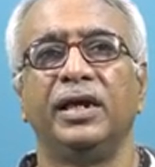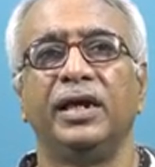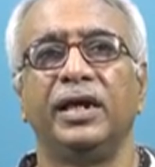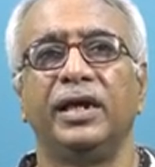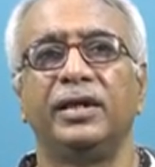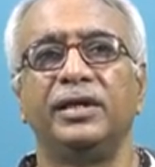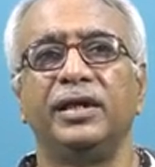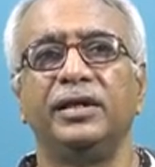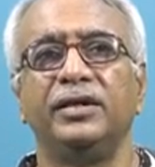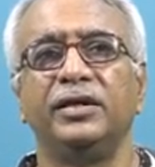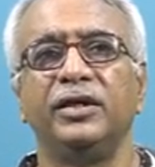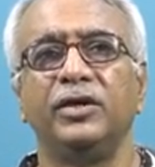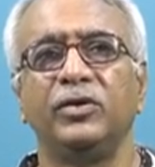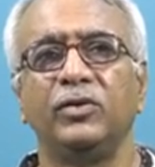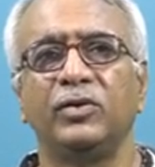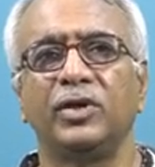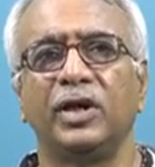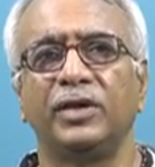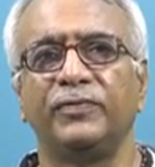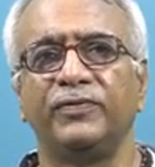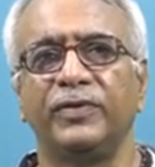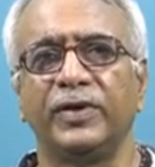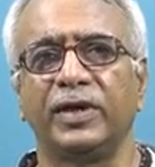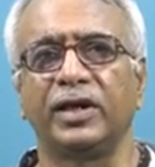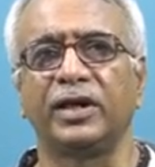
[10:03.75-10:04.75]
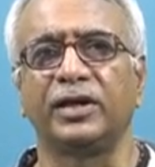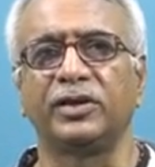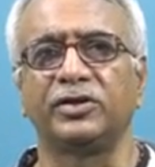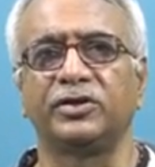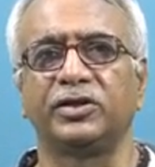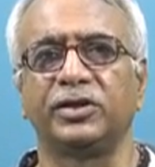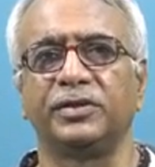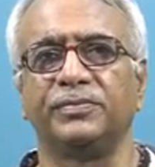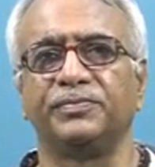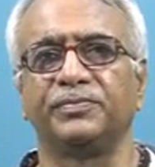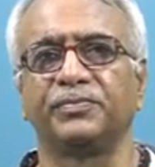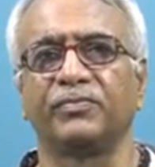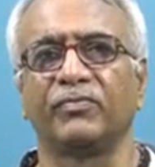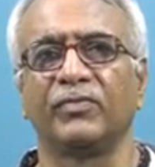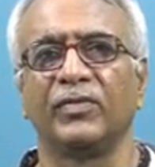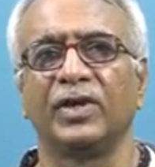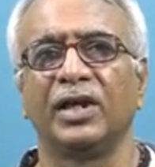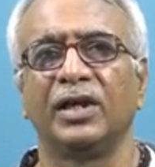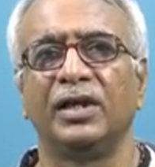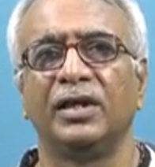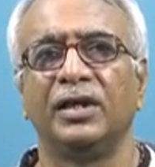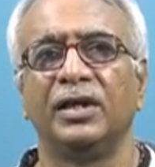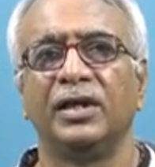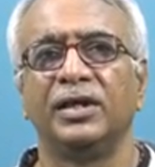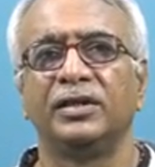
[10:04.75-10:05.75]
In a new configuration,
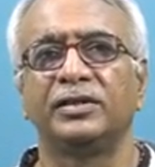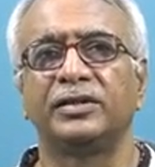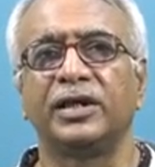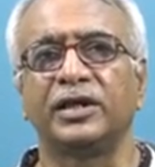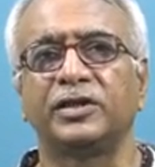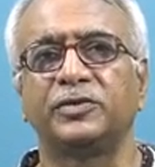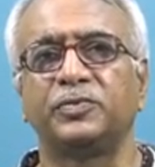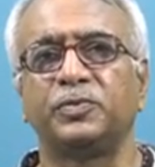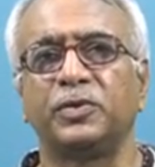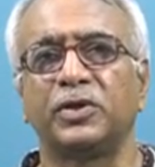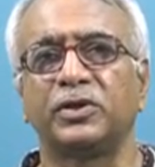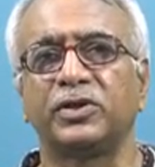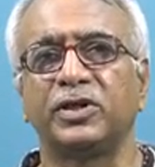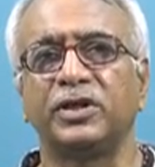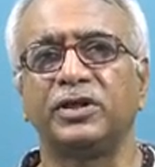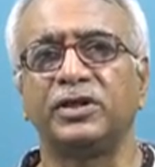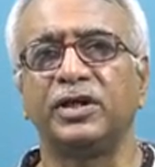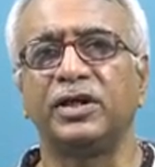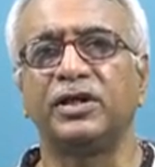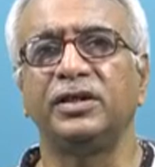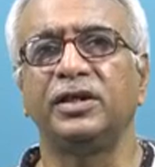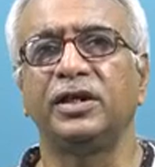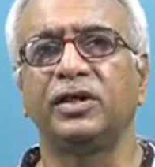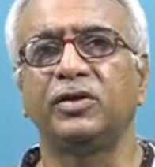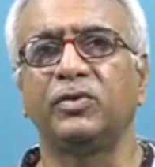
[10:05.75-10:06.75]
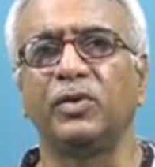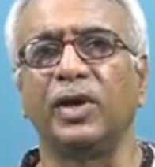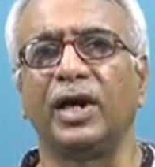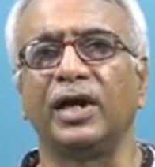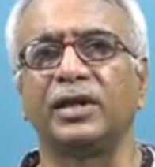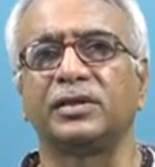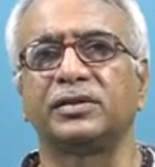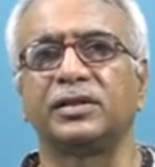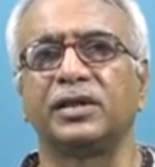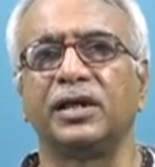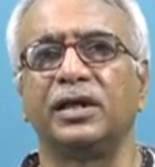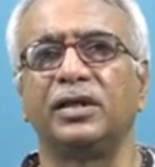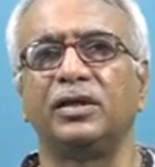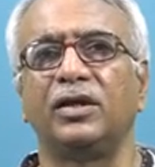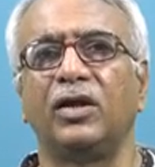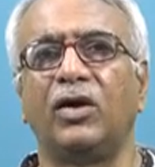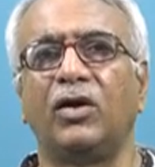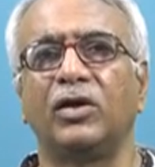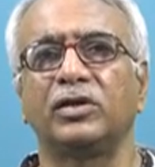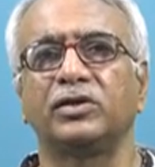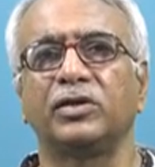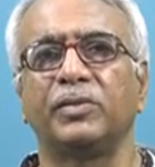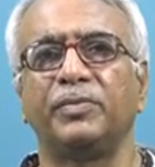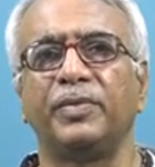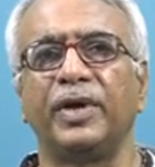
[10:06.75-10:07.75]
such processing requires a
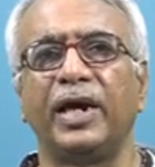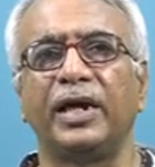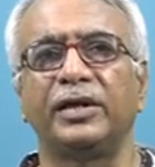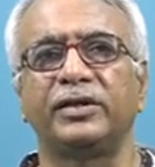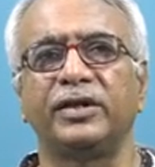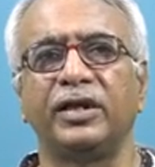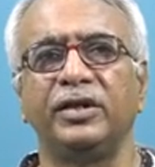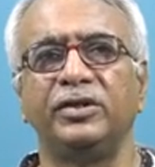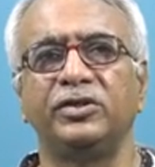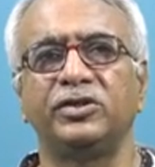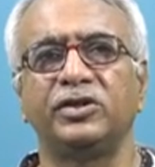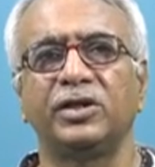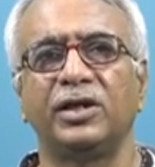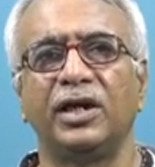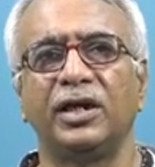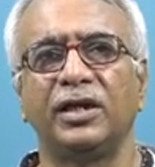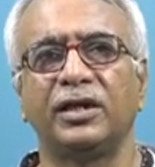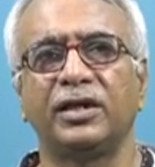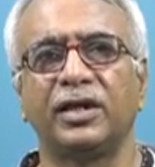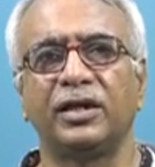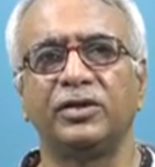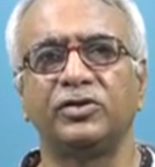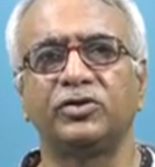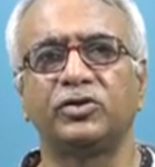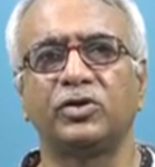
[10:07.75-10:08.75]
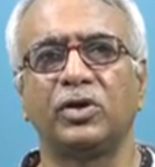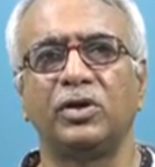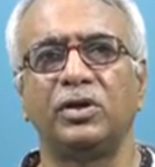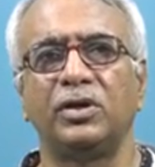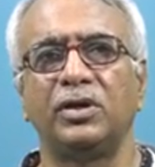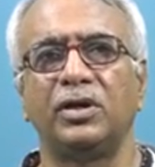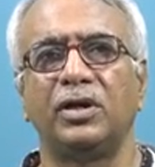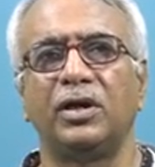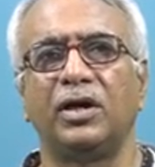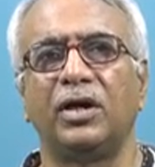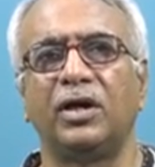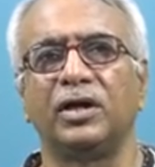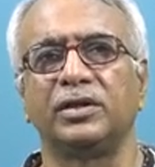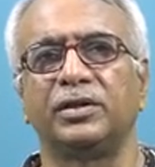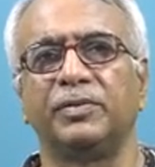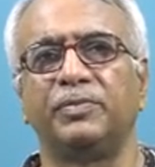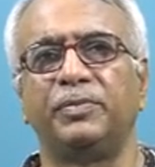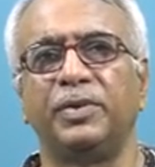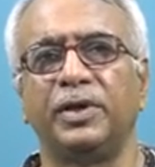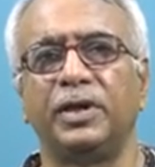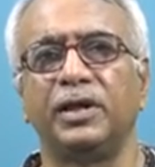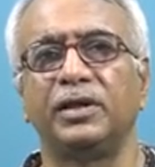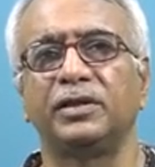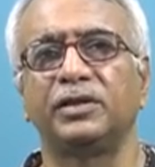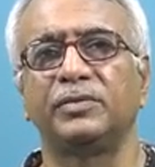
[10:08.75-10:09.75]
lot of attentional control on the
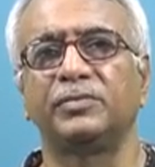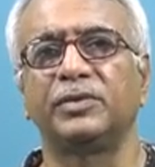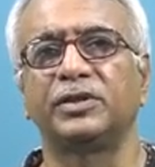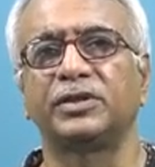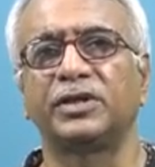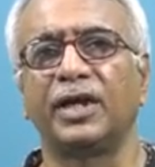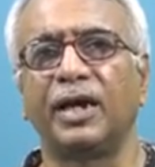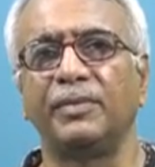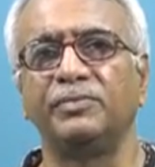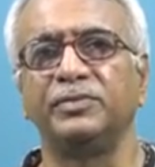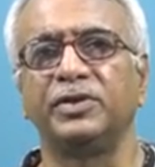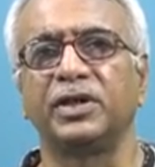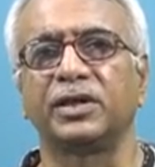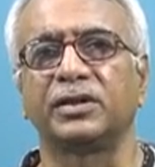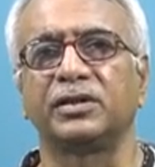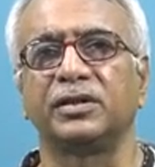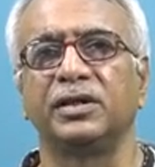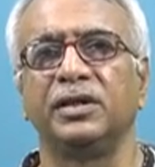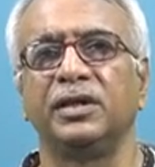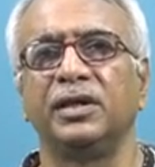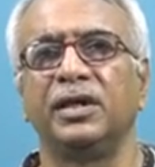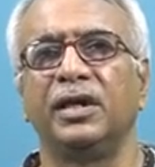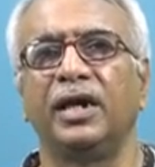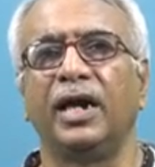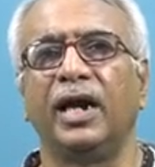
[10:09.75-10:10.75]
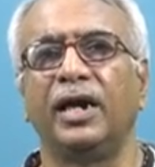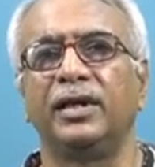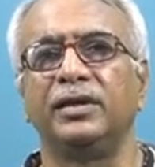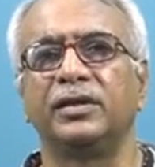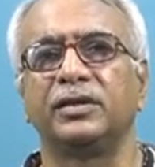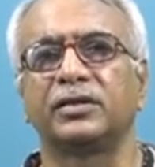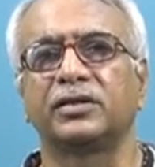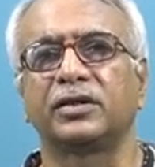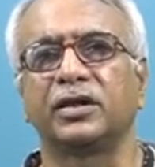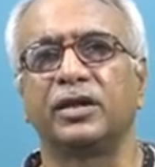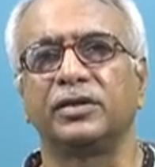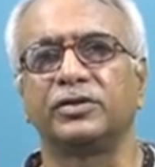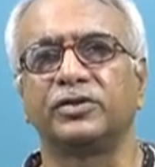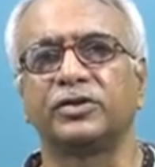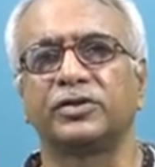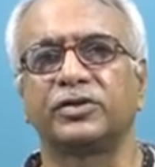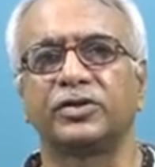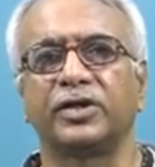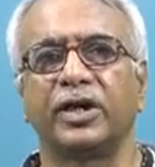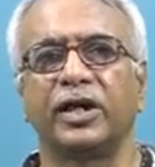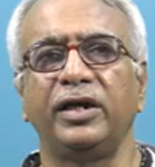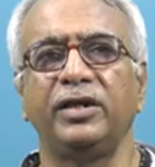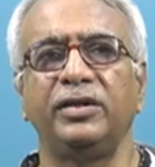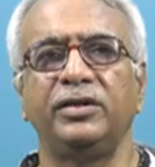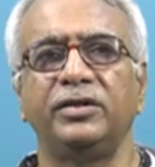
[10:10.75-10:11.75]
part of the subject and is
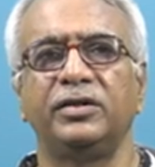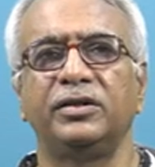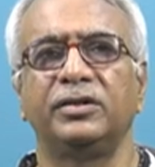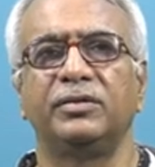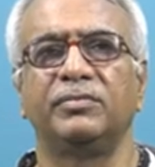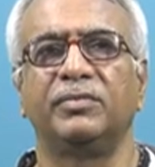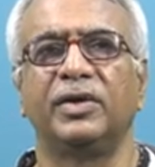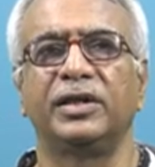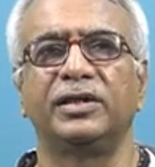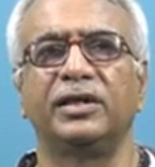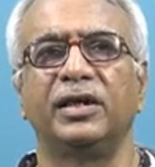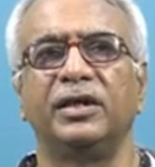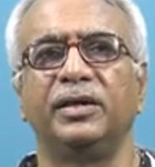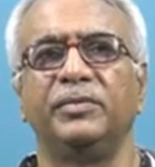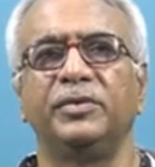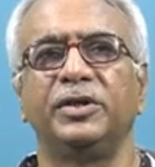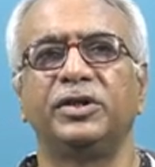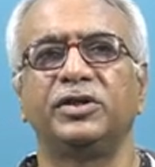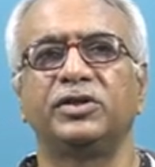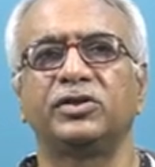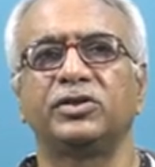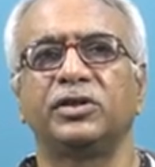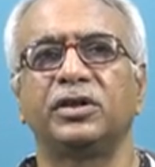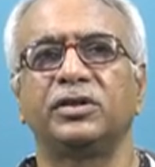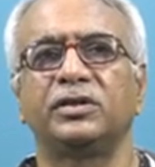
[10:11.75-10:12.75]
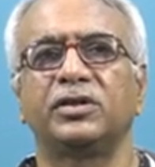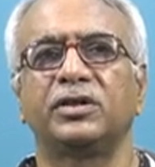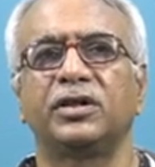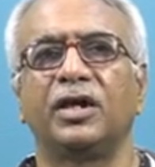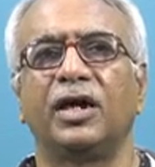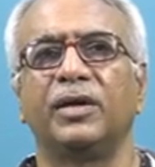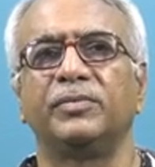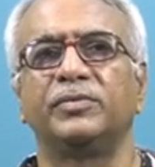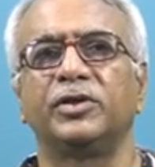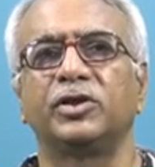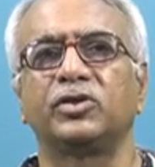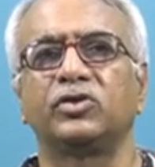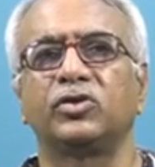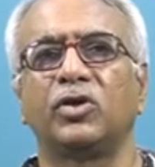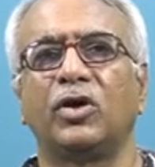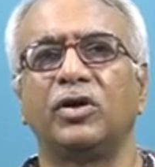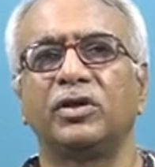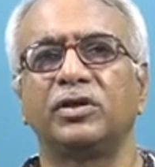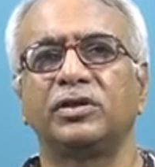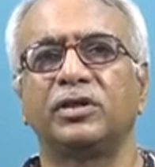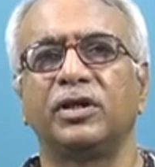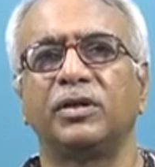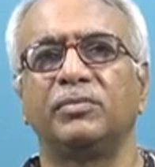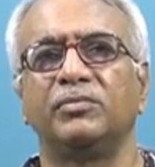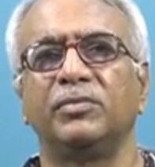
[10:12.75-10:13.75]
constrained by the limitations of the
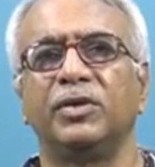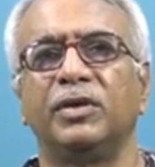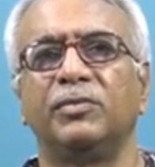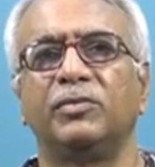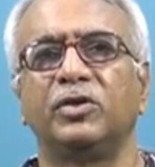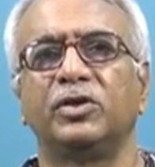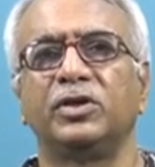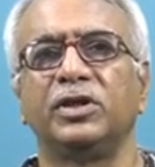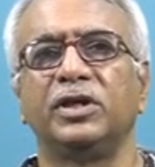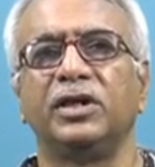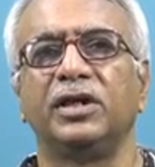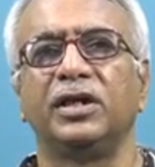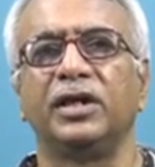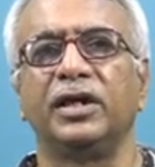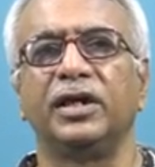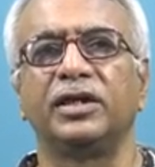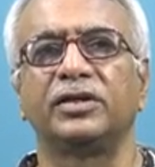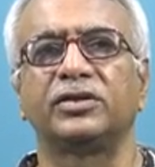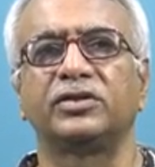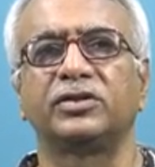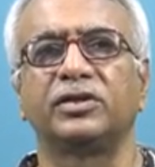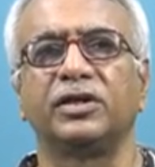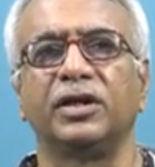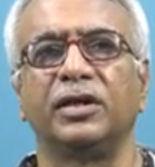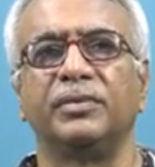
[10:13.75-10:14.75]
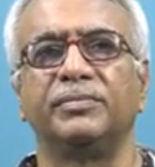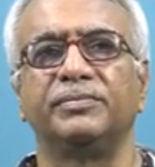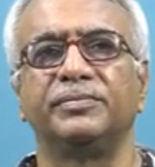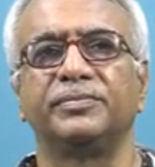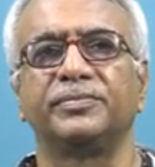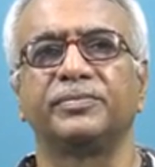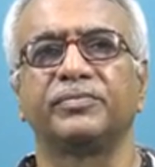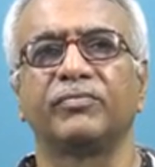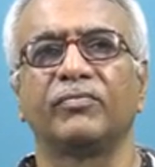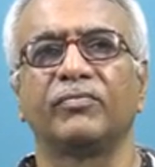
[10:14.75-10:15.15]
short-term memory STM.